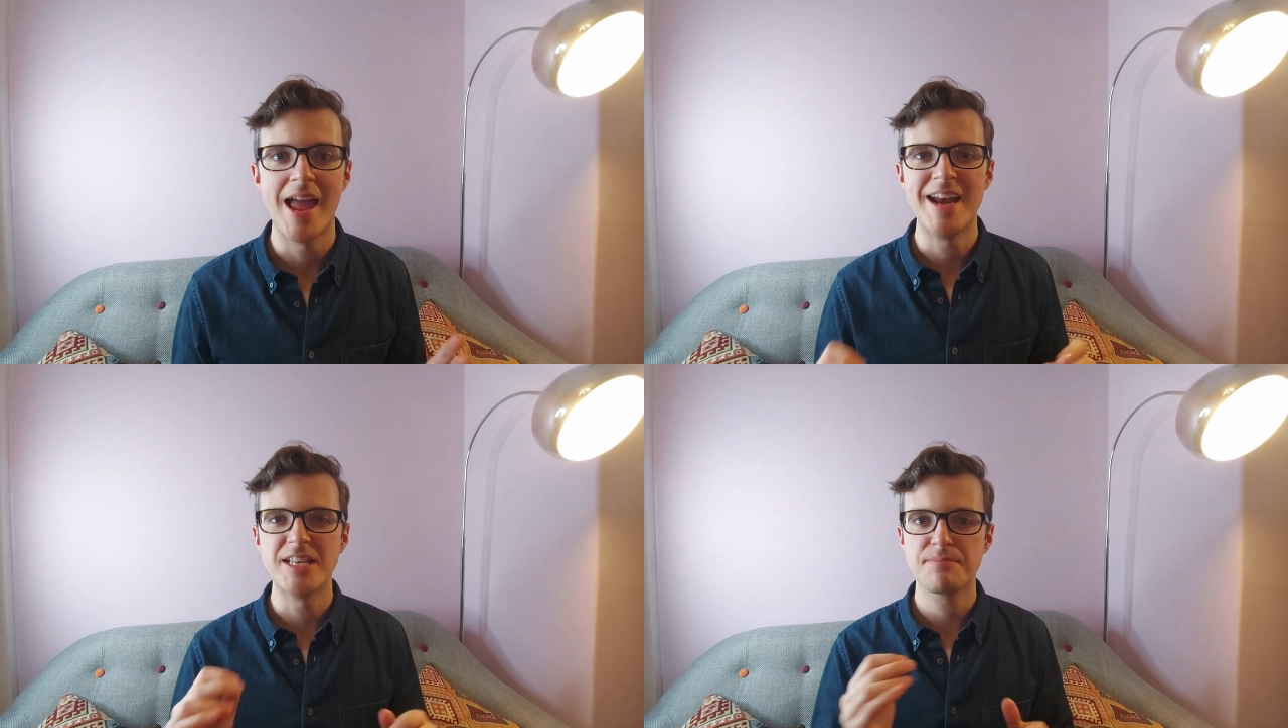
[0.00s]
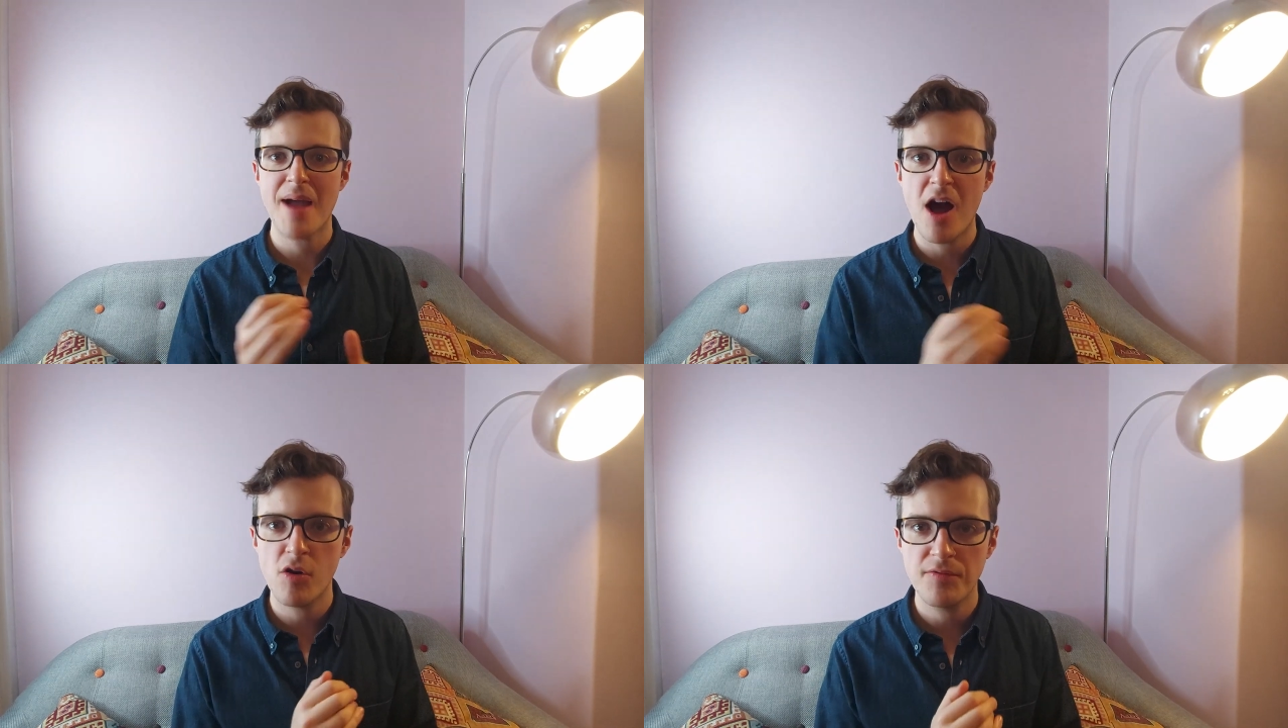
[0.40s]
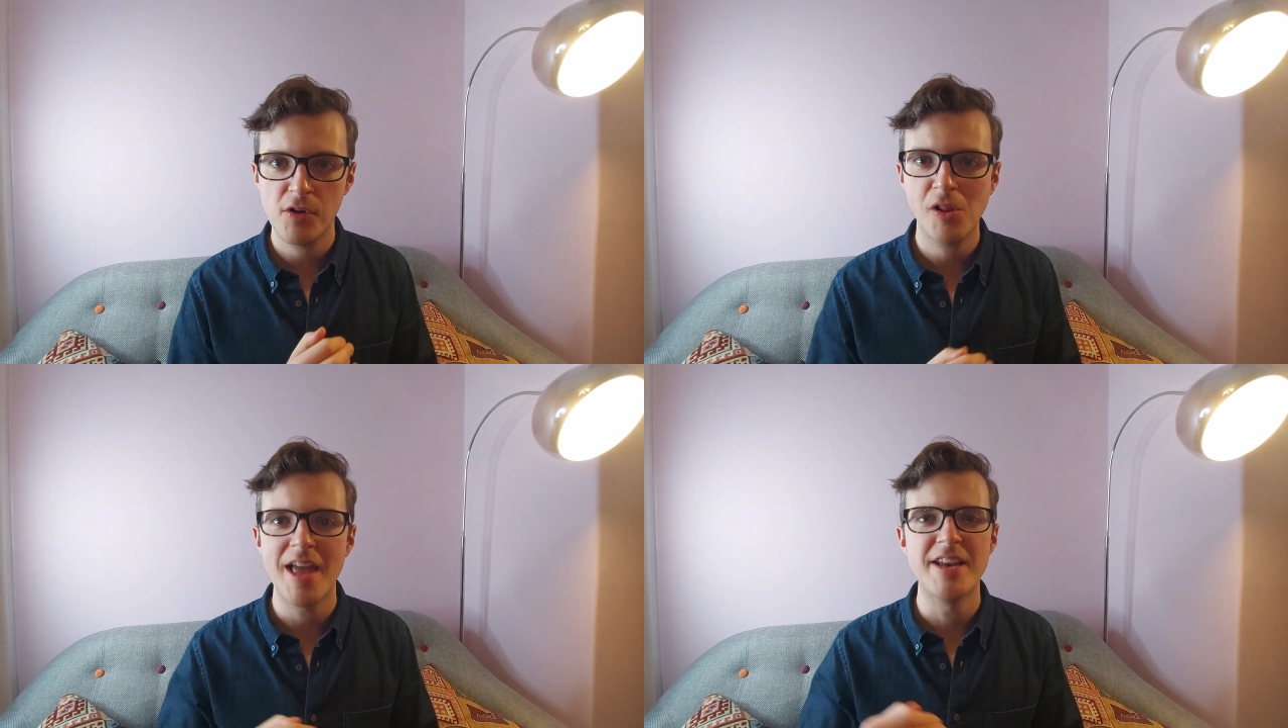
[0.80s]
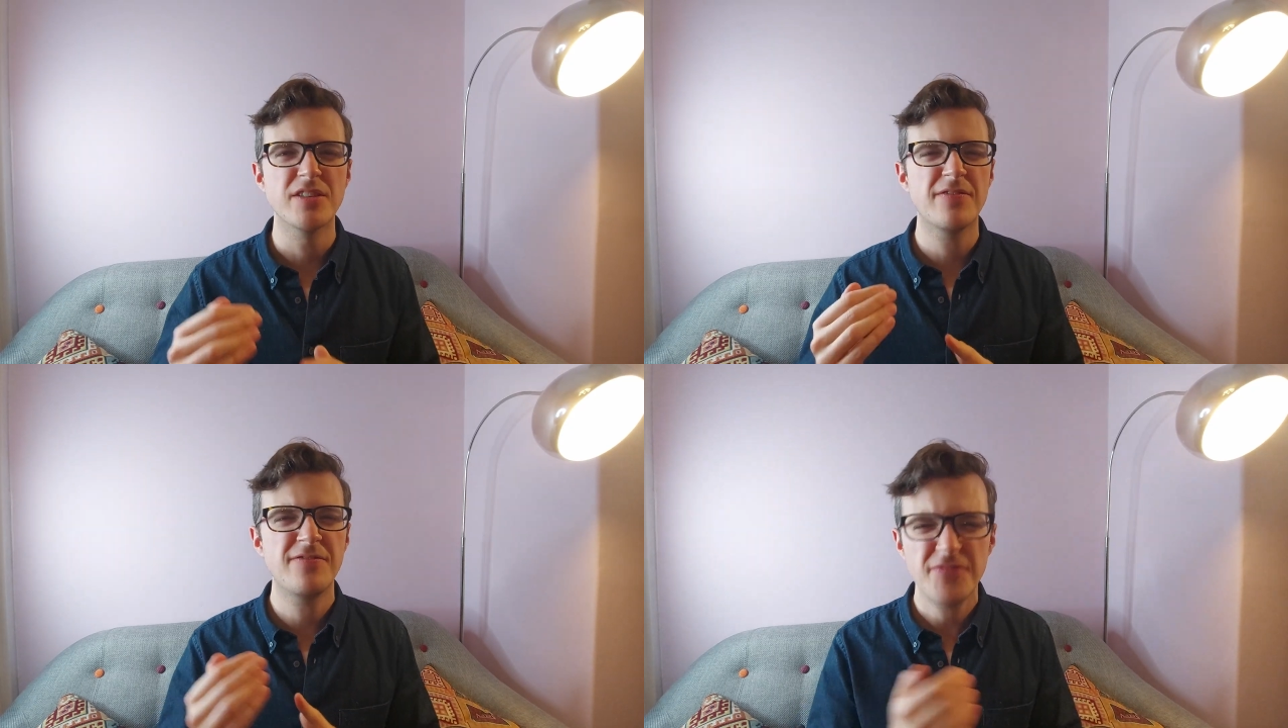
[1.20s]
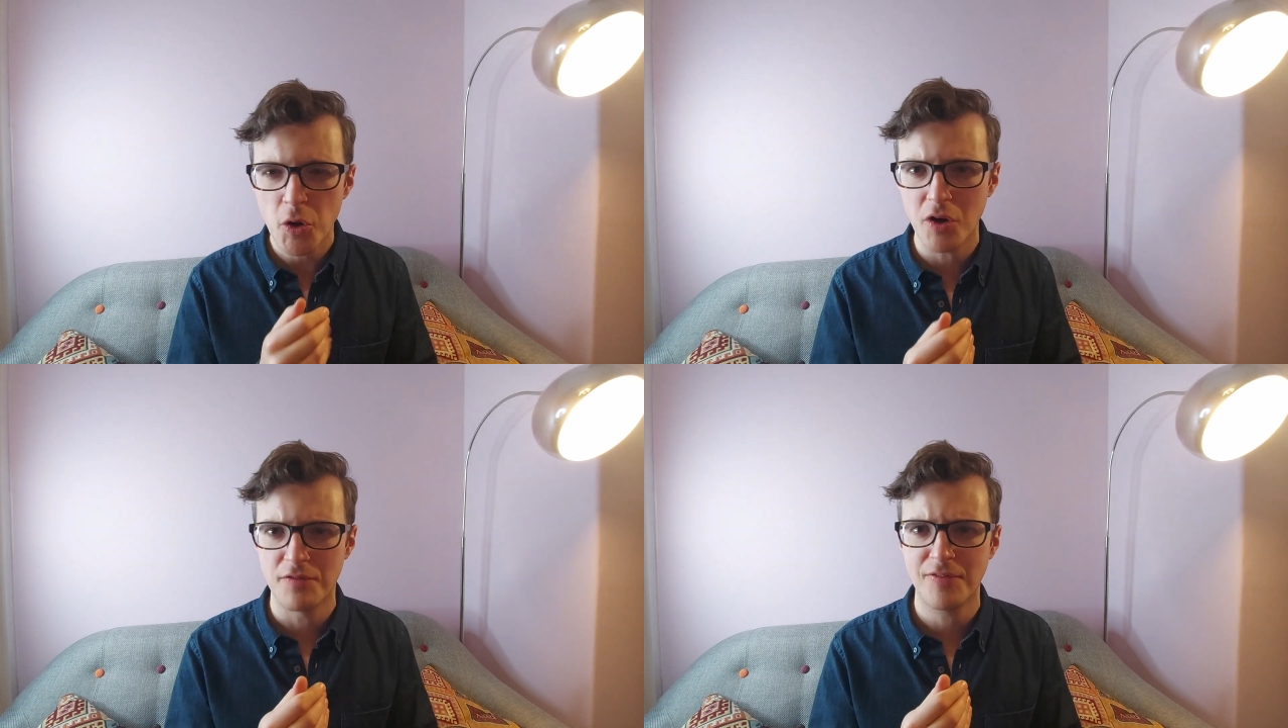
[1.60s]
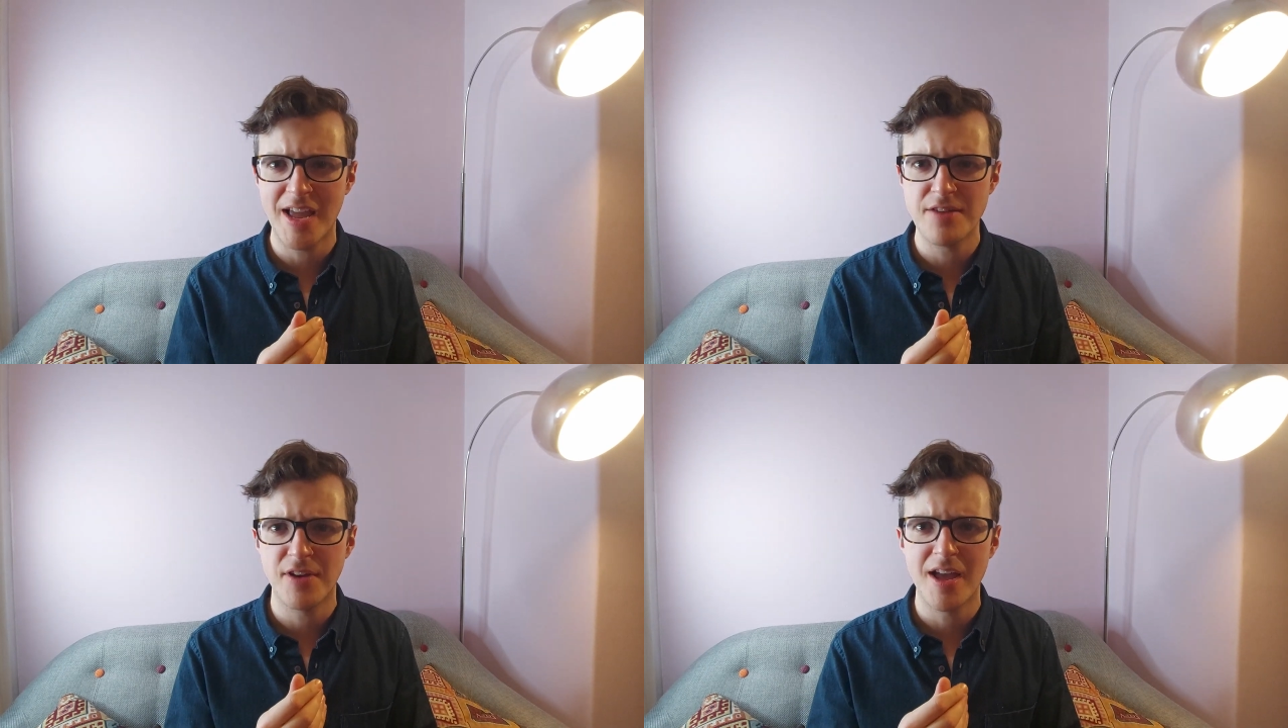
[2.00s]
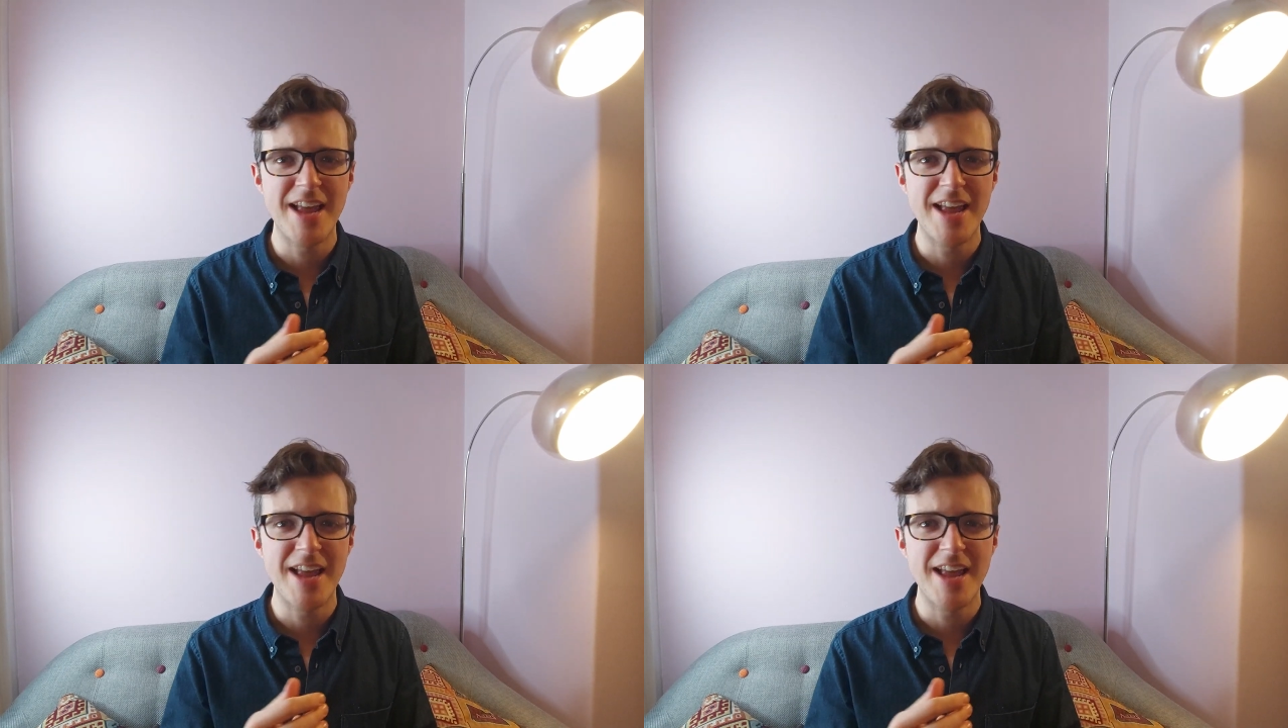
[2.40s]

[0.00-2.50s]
It is powerful, it is full of flavour,